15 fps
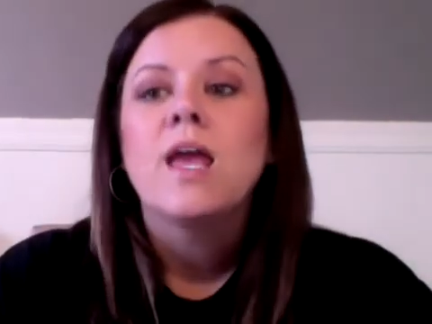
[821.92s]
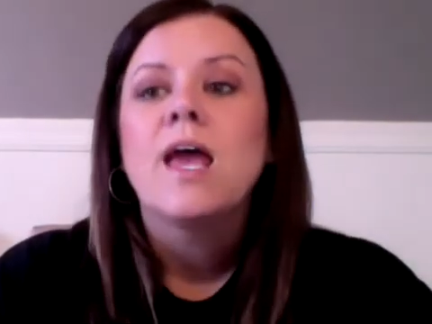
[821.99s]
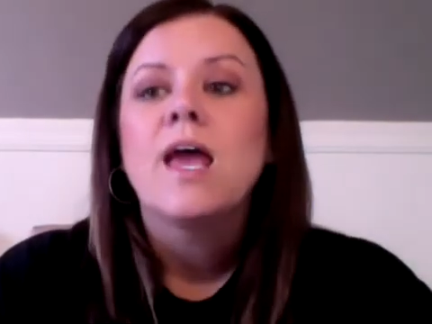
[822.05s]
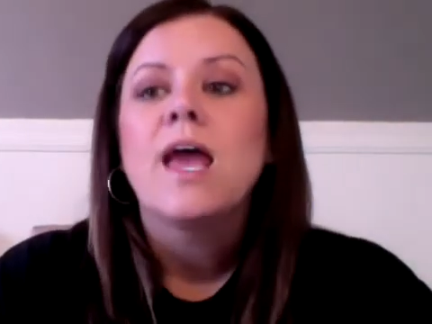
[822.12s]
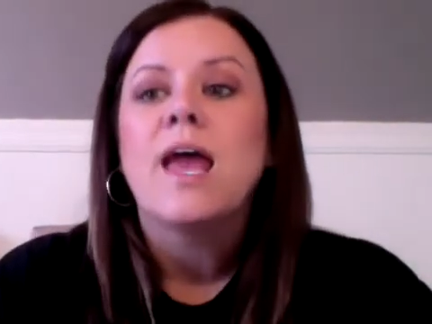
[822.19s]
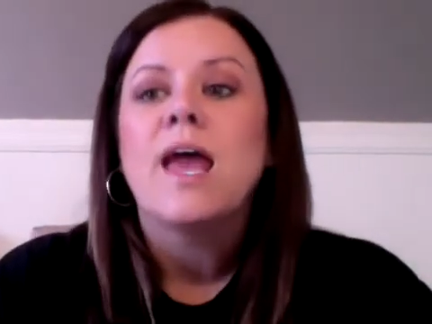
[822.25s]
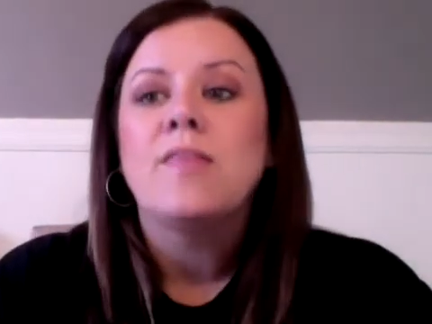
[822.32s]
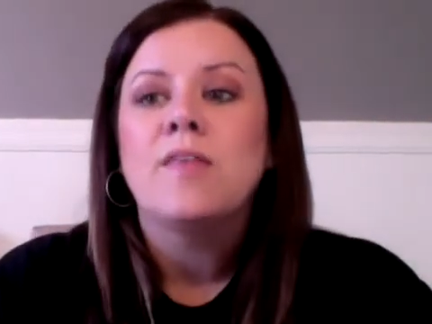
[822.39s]

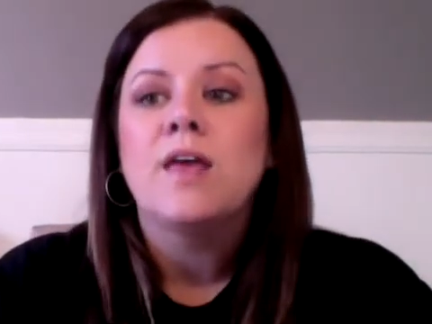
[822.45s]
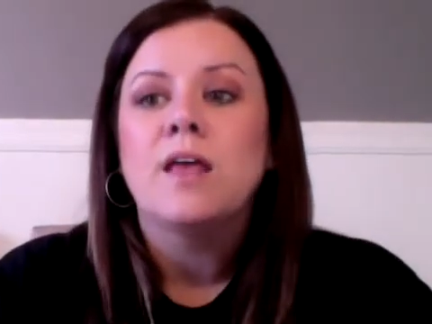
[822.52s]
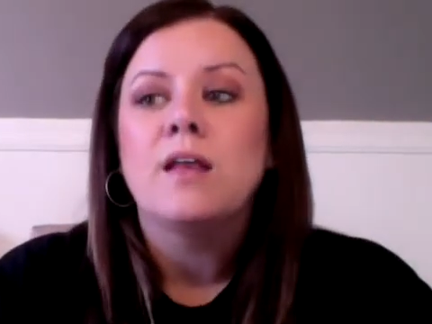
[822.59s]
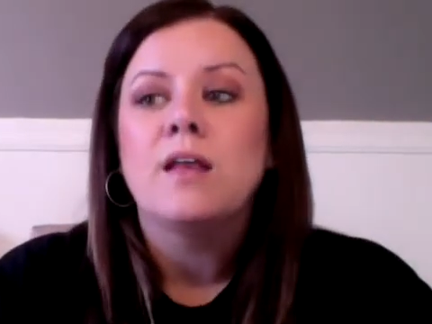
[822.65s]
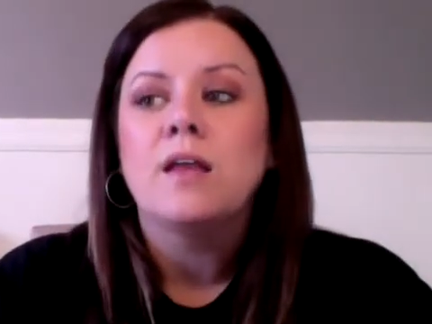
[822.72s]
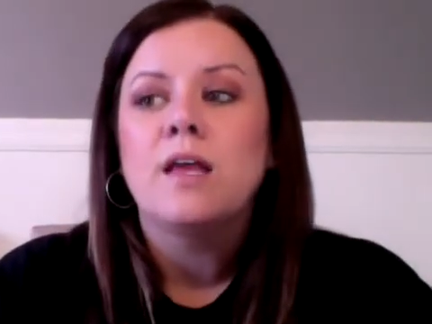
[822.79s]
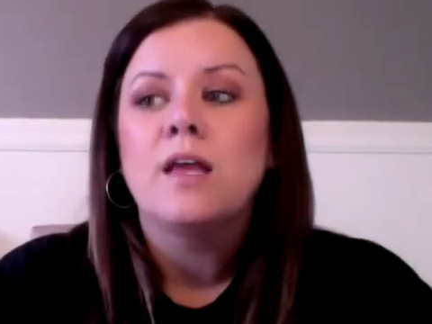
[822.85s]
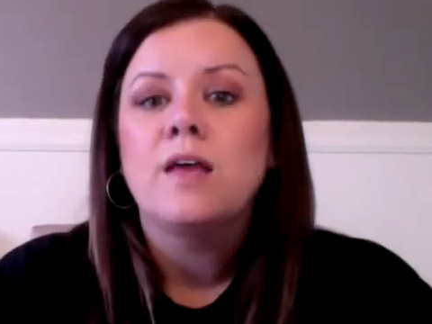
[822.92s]
And
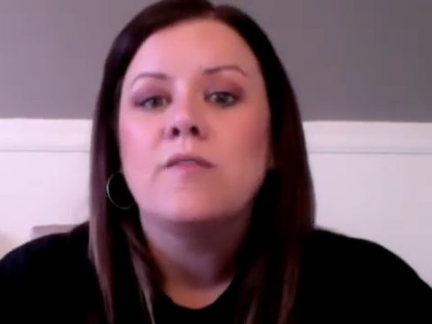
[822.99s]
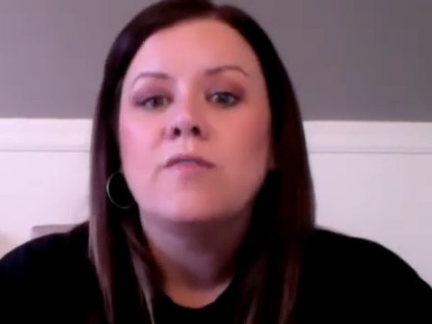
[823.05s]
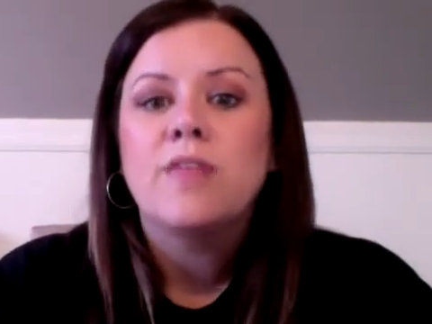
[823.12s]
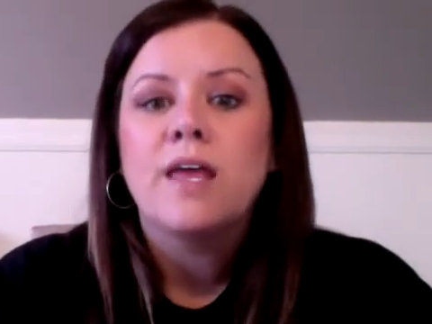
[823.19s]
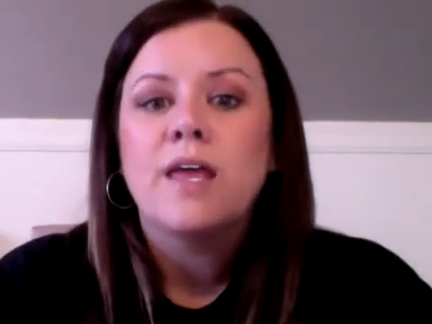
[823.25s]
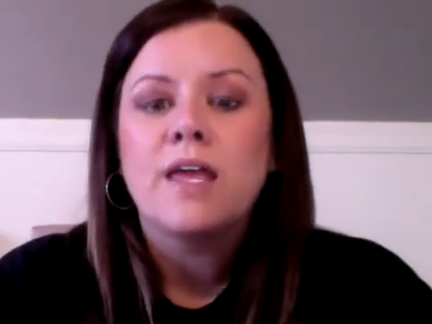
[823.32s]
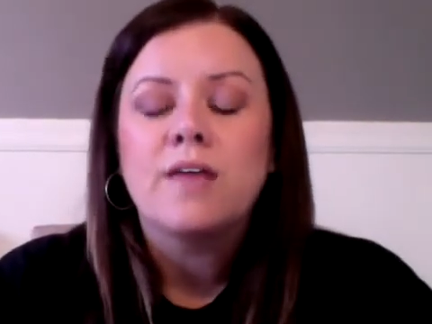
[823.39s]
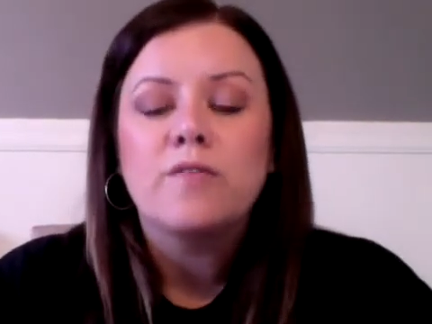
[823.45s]
then if
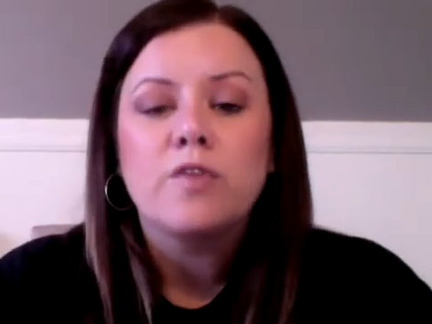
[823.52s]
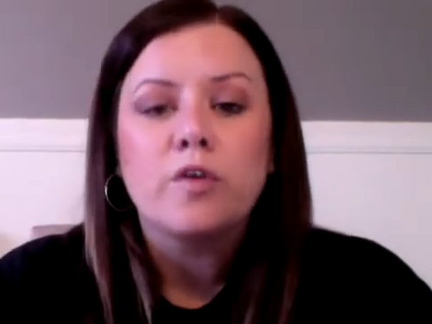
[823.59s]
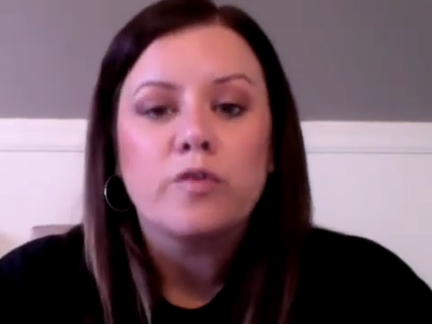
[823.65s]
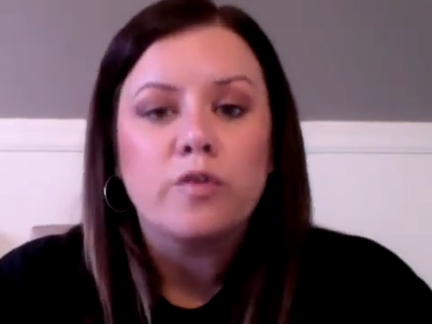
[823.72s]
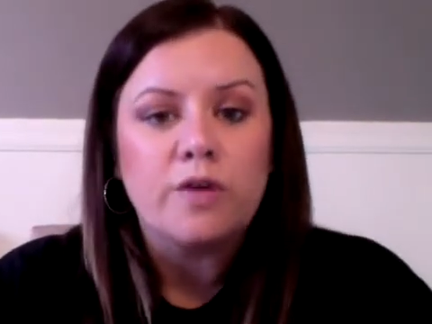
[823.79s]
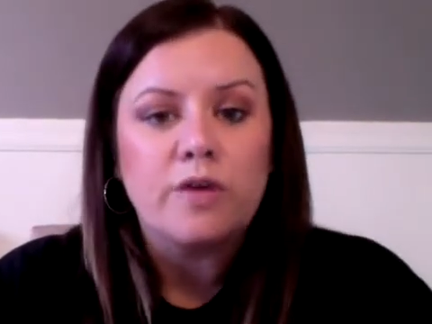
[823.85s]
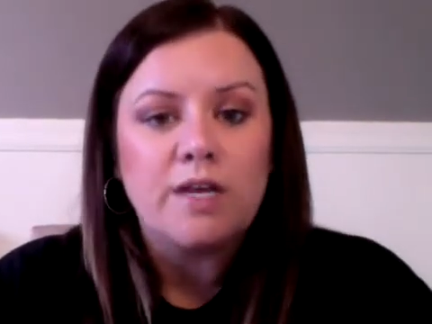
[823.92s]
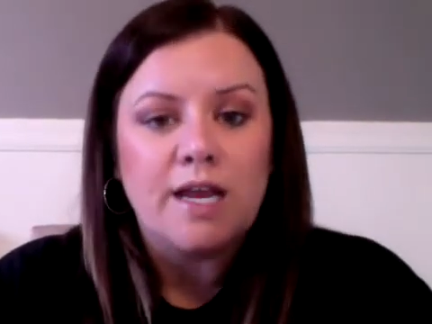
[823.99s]
they give their
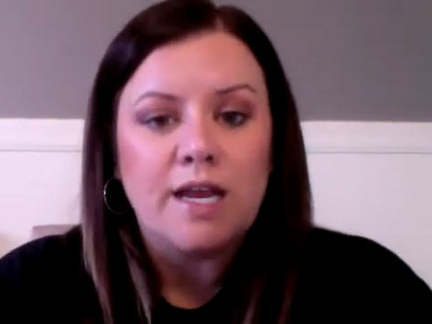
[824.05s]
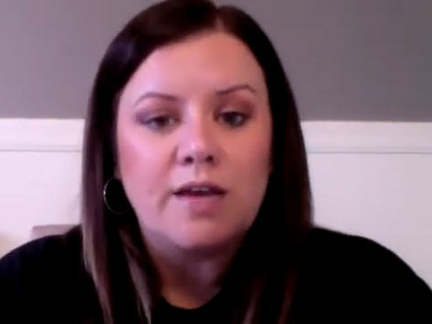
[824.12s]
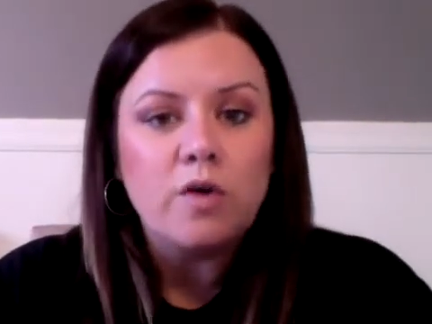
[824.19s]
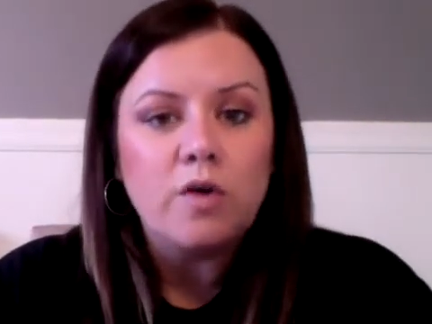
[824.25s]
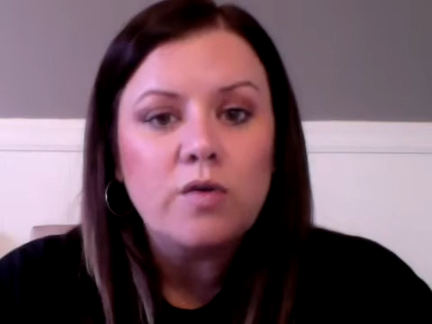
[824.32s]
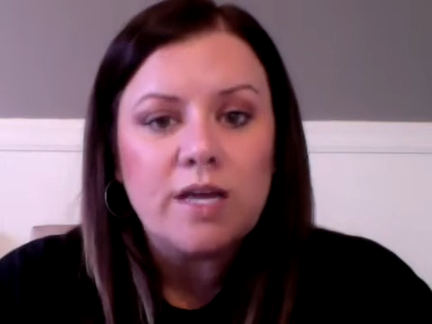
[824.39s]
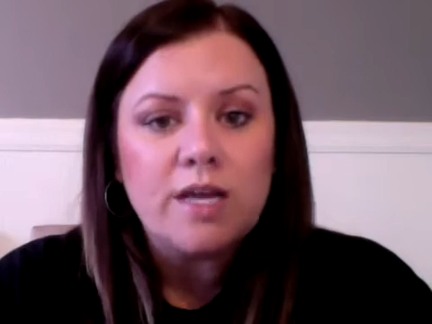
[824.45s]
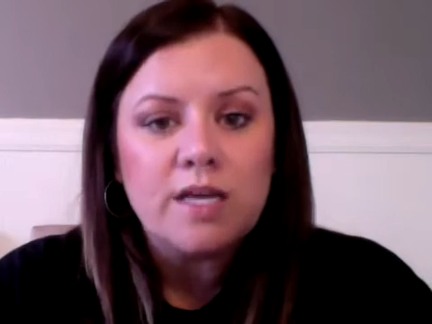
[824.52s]
30-day
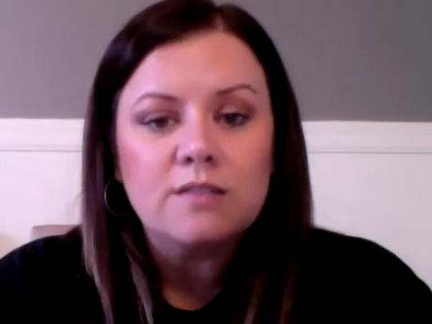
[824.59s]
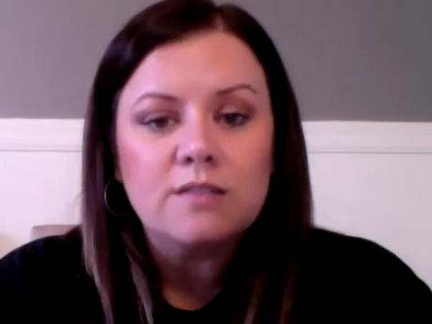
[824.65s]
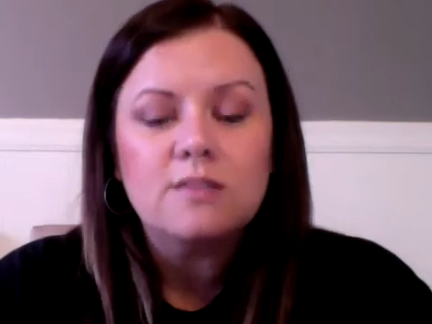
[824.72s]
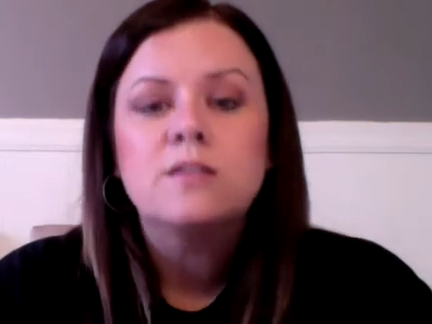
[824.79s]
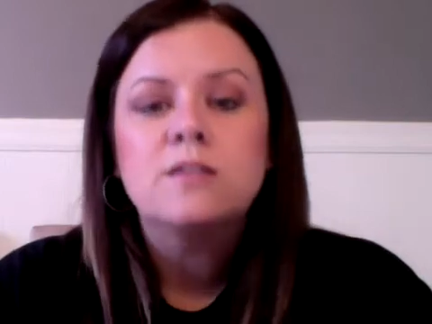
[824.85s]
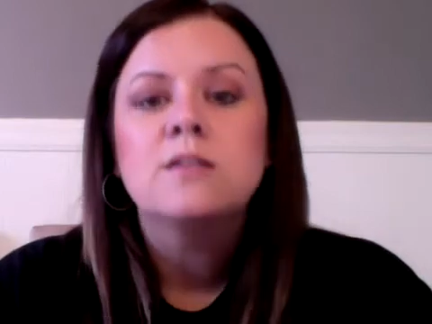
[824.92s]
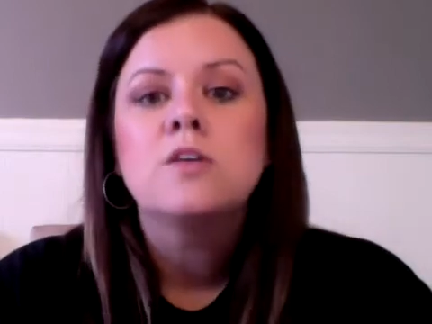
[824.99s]
notice,